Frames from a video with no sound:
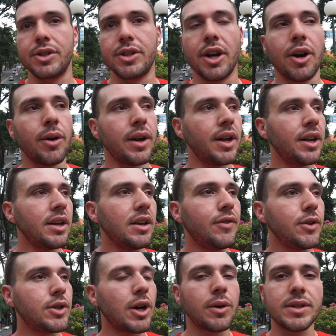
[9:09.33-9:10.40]
So if
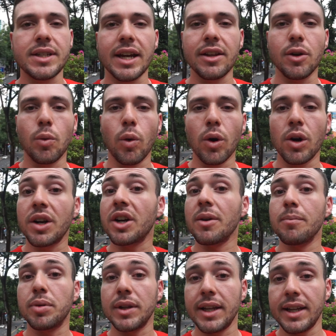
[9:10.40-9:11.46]
you don't say the word
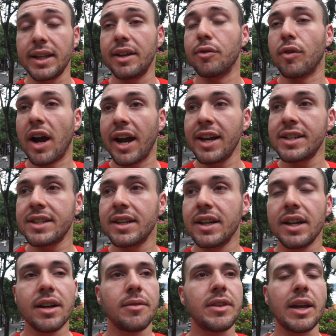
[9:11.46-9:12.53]
completely right,
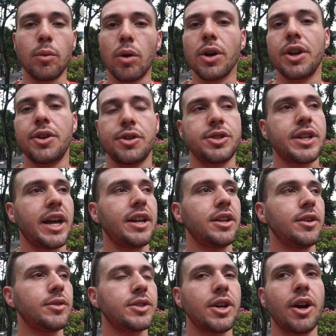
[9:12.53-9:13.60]
they won't understand
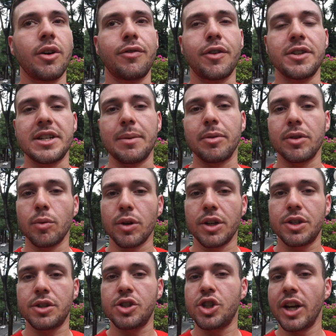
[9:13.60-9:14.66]
you. So for example, the
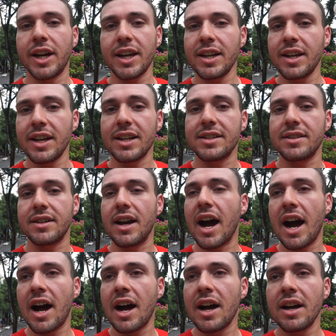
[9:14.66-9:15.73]
word chicken is
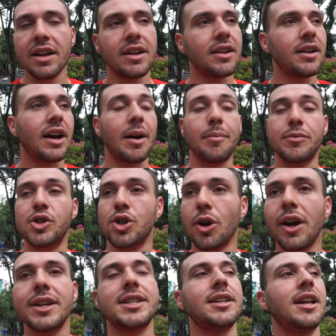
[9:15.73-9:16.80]
ga. I'm sure
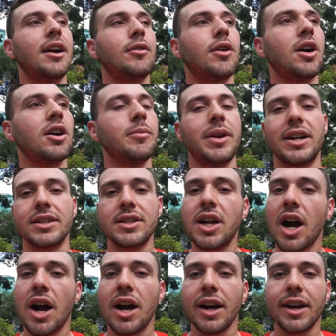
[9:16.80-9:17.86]
I said that wrong, because
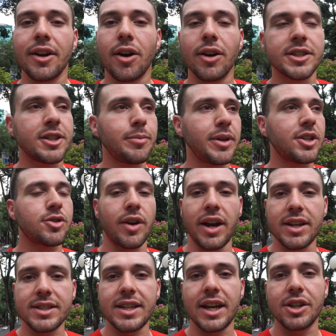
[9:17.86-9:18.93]
ga can also be
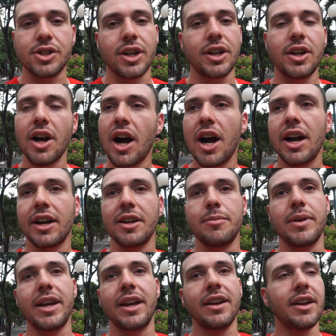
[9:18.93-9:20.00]
train station, ga can
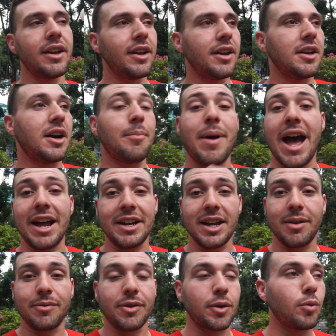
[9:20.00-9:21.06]
be a bad
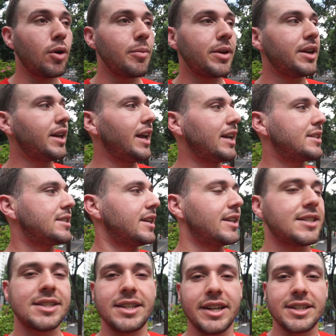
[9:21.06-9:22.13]
name for a woman.
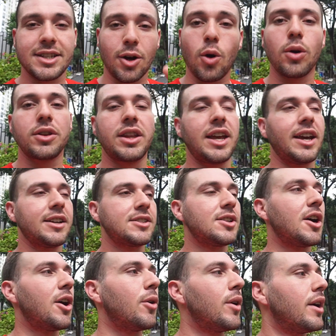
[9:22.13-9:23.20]
It's the whole thing.
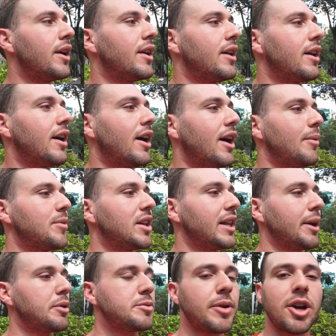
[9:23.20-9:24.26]
So the
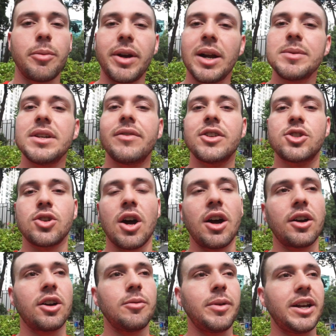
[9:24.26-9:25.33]
language barrier becomes even
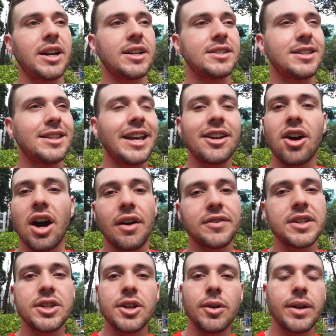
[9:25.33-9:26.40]
stronger because they
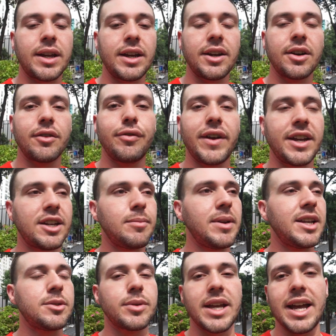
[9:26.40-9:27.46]
often don't hear
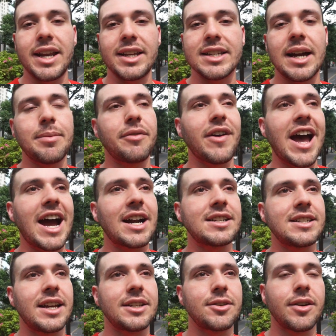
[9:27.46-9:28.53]
Vietnamese with any type of
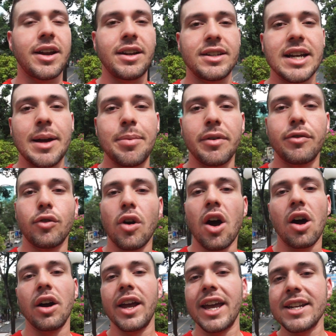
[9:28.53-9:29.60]
accent or any type of
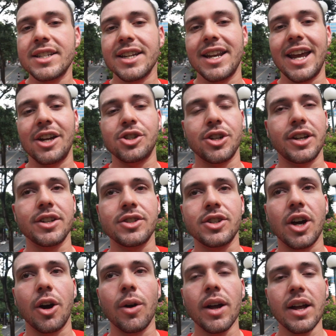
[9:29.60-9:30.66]
wrong intonation.
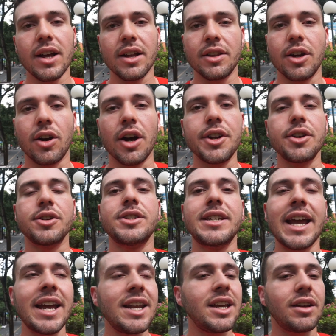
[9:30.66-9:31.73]
So their
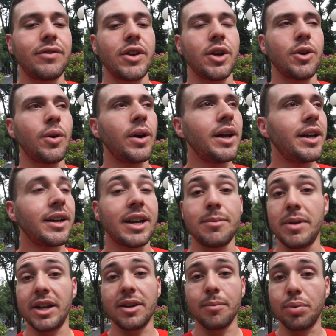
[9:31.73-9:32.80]
understanding of you can
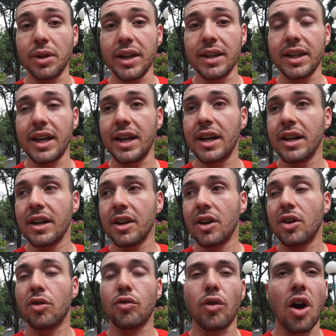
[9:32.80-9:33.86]
be completely
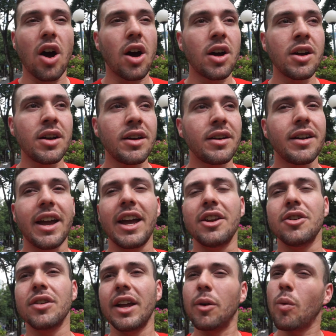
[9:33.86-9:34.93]
wrong, and
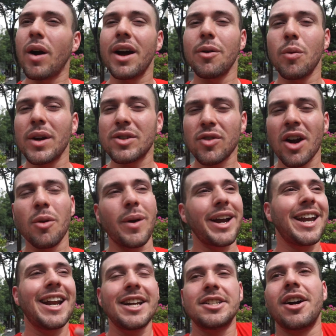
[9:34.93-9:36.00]
you're like, what's wrong? Why
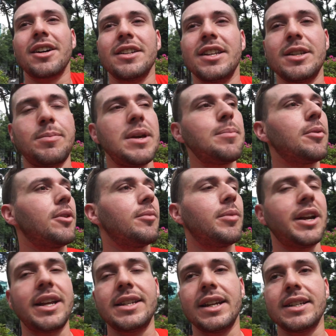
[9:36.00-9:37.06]
can't I talk to these people?
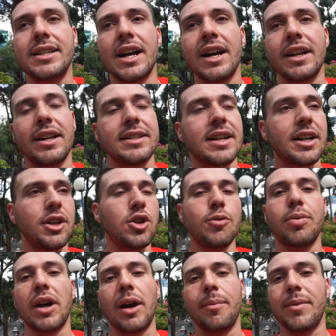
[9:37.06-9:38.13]
But it's not a you
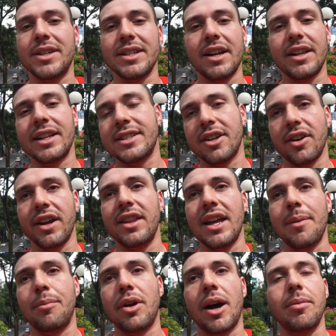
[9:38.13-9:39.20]
problem. It's not necessarily a
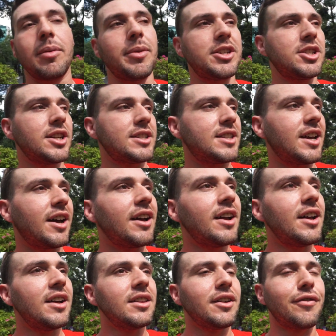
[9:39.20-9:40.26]
them problem. It's just the
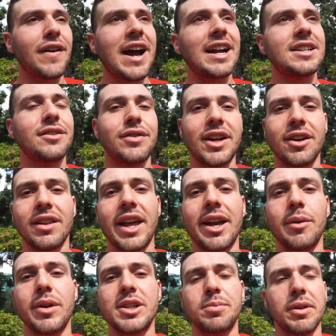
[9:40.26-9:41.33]
fact of their
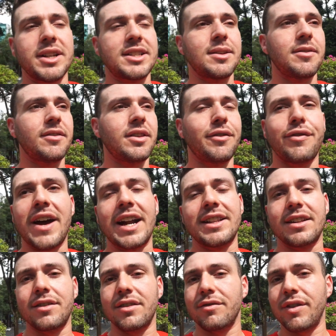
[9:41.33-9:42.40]
language plus the fact
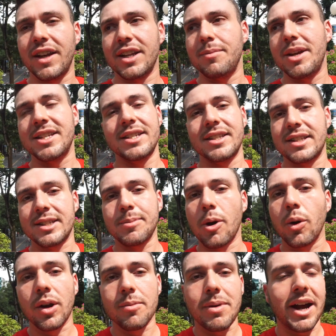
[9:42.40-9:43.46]
that Vietnamese isn't
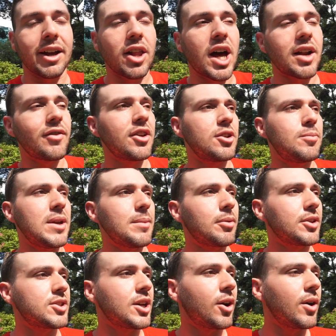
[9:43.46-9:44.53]
spoken by a lot of other
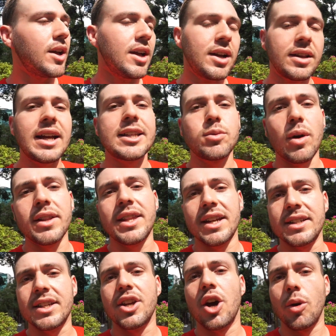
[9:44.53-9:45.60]
people. So that's one
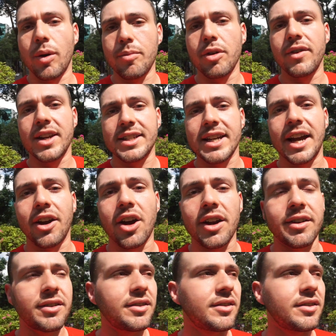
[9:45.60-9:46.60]
thing to note when moving to Saigon.